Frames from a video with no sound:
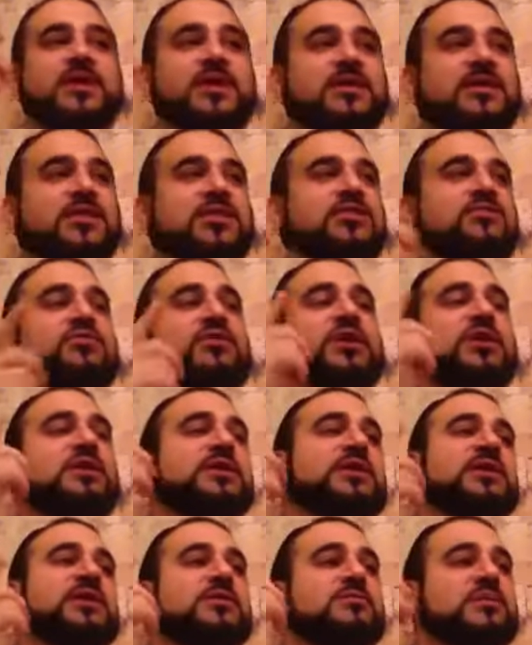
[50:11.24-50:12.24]
In a
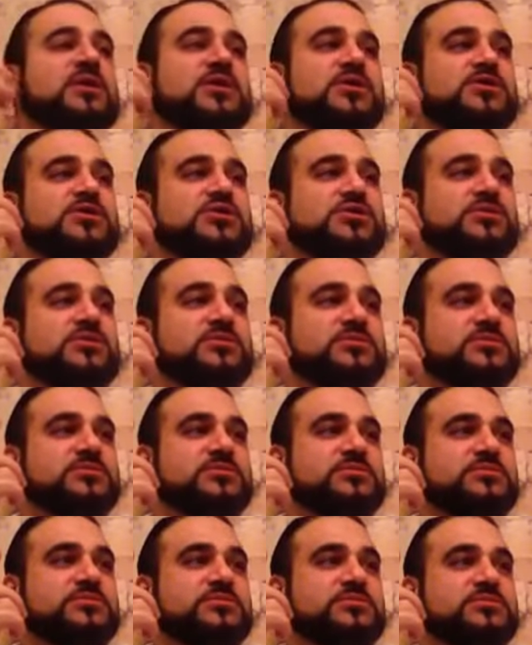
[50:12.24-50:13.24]
3D image.
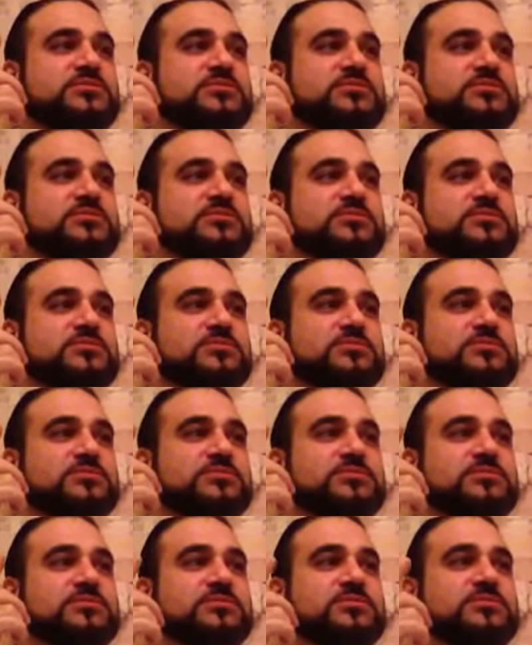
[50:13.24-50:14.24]
Really?
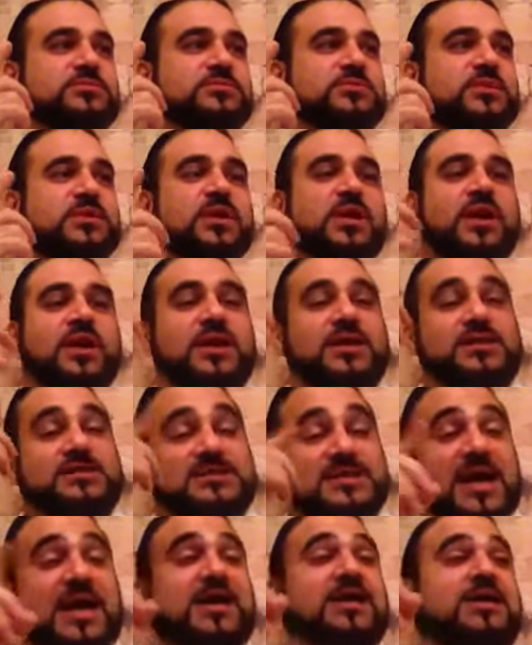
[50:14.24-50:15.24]

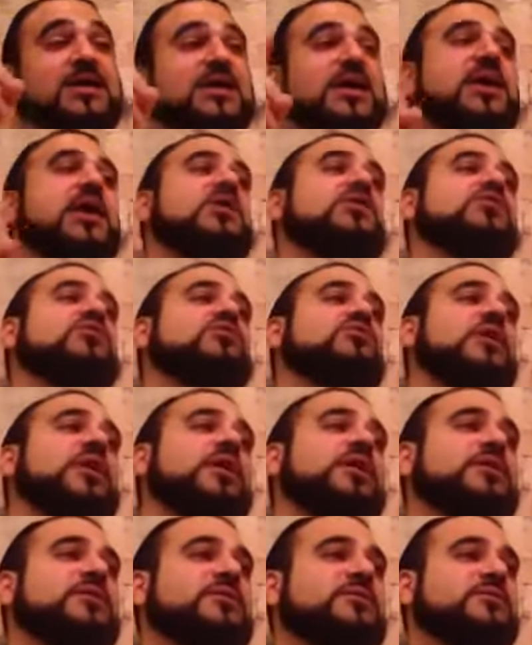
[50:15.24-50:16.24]
Exactly how you
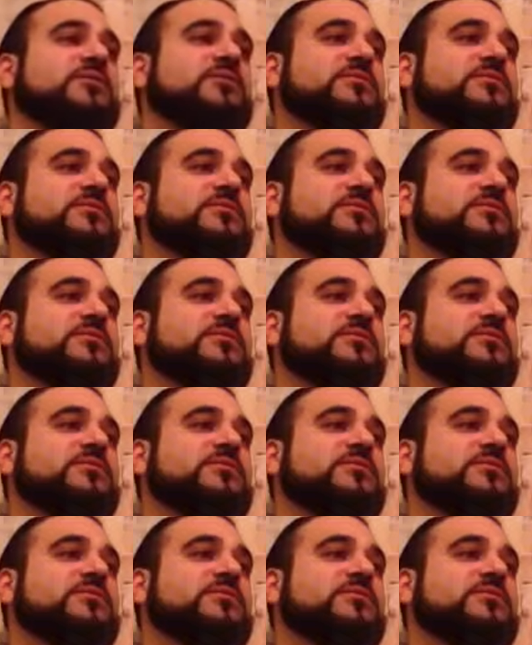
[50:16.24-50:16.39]
write it.